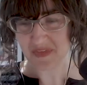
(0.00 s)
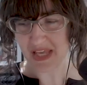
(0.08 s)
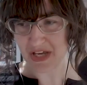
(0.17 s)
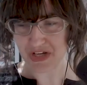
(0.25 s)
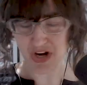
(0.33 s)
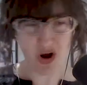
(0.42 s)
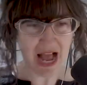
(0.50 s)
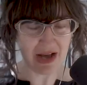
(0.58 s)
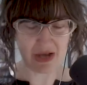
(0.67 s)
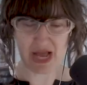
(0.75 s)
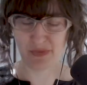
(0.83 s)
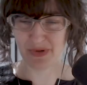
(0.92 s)
you know
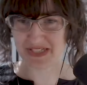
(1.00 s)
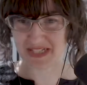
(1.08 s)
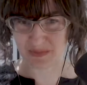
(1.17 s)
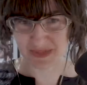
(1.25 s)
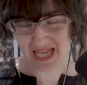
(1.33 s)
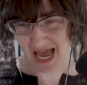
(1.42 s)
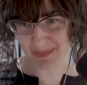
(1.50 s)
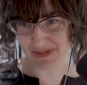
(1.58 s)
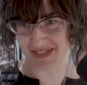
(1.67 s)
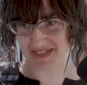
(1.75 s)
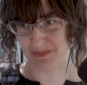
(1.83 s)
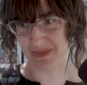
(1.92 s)
what's its
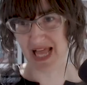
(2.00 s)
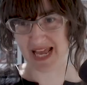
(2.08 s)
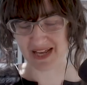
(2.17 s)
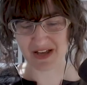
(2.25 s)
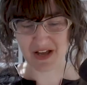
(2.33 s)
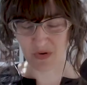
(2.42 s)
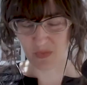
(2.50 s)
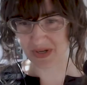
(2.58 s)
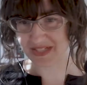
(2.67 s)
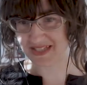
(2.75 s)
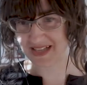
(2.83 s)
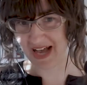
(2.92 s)
metabolism like
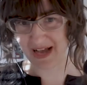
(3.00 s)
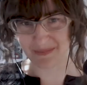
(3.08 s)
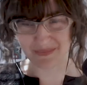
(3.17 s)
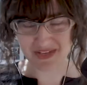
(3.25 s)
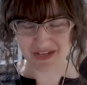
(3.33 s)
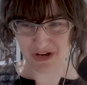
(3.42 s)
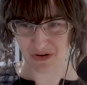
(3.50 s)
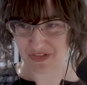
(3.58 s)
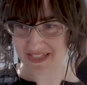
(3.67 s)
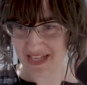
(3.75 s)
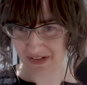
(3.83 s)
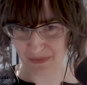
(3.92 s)
what's um, you know the
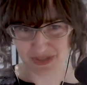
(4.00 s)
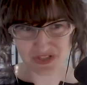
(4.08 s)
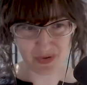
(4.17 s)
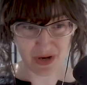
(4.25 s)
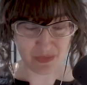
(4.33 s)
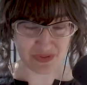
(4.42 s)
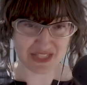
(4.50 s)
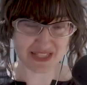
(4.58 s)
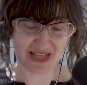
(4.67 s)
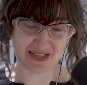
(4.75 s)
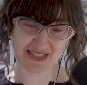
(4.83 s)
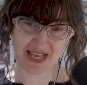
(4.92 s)
cell what's going on with the
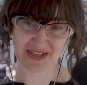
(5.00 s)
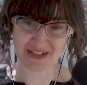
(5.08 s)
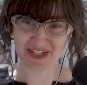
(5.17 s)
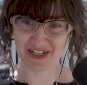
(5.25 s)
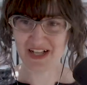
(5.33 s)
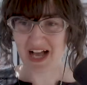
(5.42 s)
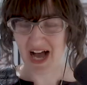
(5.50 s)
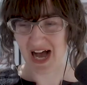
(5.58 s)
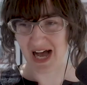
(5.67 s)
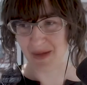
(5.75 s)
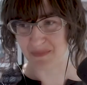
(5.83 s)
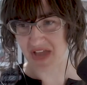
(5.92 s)
cell cycle
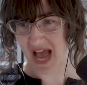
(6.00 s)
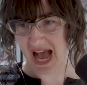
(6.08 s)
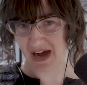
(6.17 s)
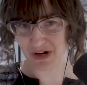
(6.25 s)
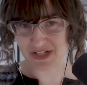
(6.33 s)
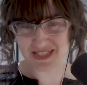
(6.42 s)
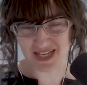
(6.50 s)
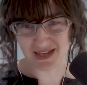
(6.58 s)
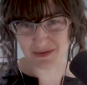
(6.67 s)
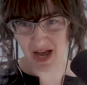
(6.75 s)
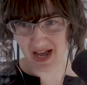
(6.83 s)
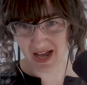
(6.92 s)
um, how is it
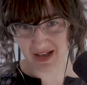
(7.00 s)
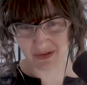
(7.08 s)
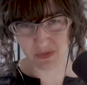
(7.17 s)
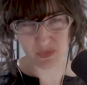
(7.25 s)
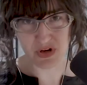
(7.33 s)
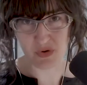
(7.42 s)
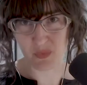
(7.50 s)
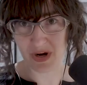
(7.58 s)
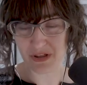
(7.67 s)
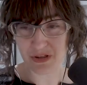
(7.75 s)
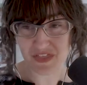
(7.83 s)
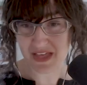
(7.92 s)
uh, you know what
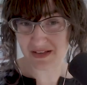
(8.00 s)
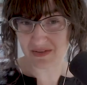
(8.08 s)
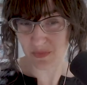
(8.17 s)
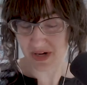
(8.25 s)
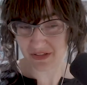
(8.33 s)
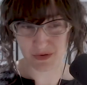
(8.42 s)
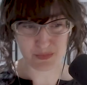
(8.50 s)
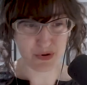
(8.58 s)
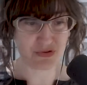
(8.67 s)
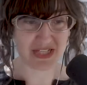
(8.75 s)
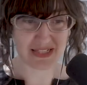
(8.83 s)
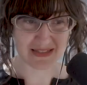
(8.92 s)
other thing what other
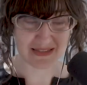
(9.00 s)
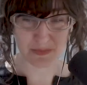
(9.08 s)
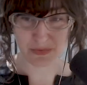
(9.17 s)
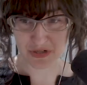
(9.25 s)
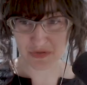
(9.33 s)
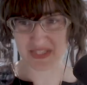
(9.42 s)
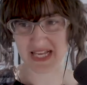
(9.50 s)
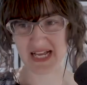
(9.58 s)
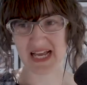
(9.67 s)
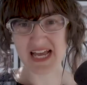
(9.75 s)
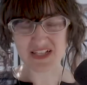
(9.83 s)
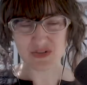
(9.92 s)
proteins is it producing
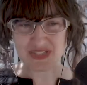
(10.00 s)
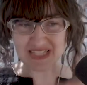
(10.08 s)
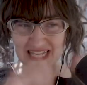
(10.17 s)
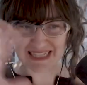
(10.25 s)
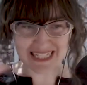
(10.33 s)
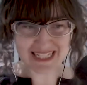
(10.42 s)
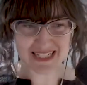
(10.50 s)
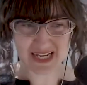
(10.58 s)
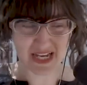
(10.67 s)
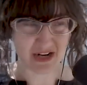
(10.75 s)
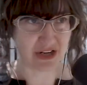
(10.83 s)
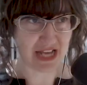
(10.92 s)
so it's like listening
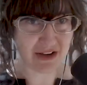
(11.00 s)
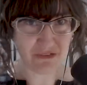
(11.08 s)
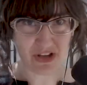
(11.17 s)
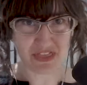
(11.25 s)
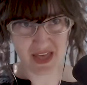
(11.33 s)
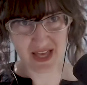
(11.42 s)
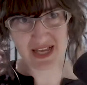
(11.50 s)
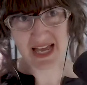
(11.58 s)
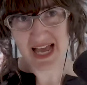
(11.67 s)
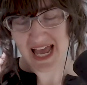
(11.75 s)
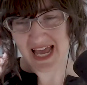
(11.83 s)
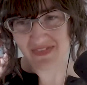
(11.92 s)
in on everything
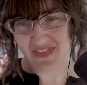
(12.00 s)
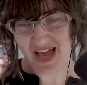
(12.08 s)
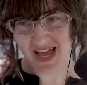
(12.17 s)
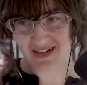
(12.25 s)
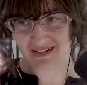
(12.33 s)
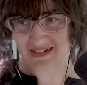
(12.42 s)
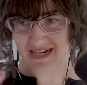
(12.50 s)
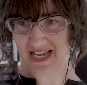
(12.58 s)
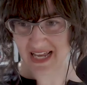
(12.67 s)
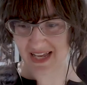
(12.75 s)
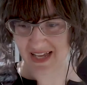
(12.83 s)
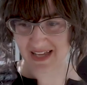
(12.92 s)
and then
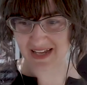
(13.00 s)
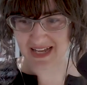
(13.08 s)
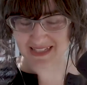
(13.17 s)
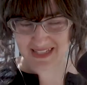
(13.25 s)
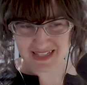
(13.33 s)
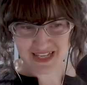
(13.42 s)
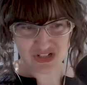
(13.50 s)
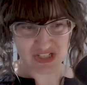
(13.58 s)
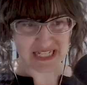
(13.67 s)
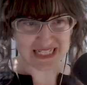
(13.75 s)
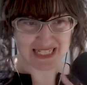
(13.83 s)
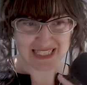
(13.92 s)
it is essentially
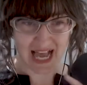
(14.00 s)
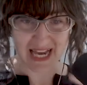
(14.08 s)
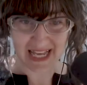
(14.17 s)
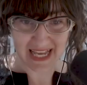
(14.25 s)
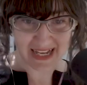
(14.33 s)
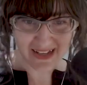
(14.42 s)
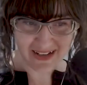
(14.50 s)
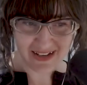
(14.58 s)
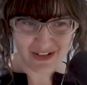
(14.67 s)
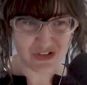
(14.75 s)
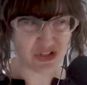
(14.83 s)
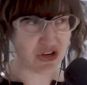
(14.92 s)
deciding
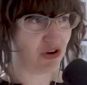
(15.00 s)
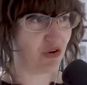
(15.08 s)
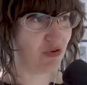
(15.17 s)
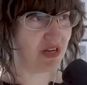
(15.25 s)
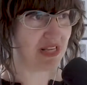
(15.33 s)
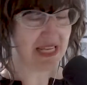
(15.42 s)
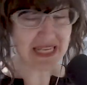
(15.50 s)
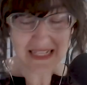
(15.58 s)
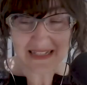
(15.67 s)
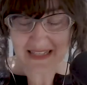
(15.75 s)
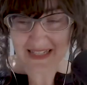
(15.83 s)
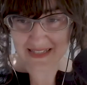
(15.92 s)
you know is
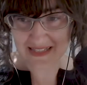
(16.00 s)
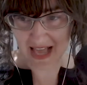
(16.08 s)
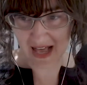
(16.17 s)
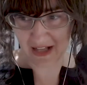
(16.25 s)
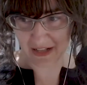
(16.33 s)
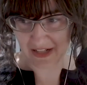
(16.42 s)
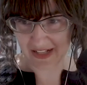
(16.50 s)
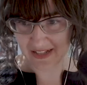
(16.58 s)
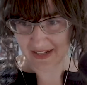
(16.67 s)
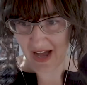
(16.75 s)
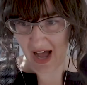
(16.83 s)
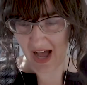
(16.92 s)
this cell
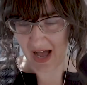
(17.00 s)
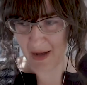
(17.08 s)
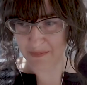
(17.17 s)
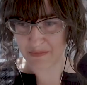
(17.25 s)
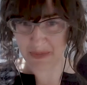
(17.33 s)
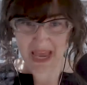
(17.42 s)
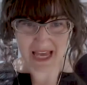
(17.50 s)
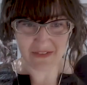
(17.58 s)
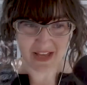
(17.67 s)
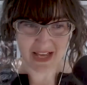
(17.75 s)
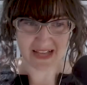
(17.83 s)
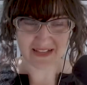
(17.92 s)
um,
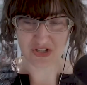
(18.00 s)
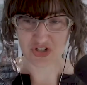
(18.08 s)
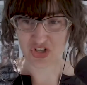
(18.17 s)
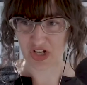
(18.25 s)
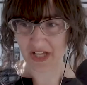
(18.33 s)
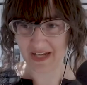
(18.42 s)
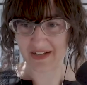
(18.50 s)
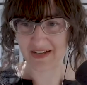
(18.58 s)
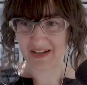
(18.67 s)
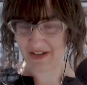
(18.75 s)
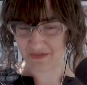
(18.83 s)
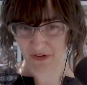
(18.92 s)
behaving as it should
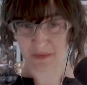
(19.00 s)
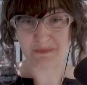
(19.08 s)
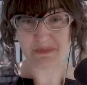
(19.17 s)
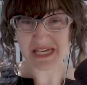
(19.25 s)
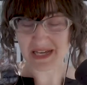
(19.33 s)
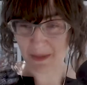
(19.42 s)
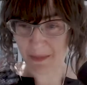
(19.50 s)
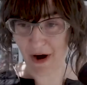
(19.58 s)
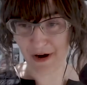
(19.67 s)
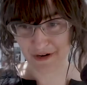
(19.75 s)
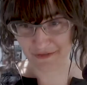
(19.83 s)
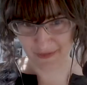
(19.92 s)
for being a
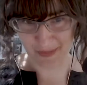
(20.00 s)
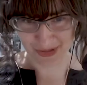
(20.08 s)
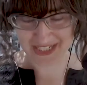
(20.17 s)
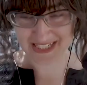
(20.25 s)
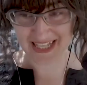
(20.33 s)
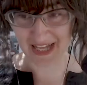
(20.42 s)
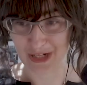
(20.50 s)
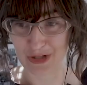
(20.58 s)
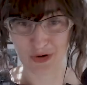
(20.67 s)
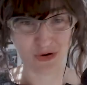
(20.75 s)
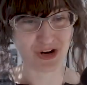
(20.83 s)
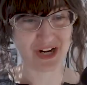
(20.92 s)
part of a multicellular
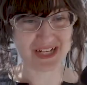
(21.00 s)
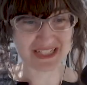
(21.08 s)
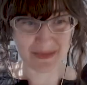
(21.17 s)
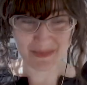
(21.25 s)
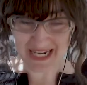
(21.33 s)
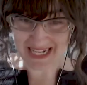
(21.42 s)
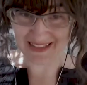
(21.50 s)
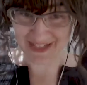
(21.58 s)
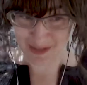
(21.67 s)
organism in this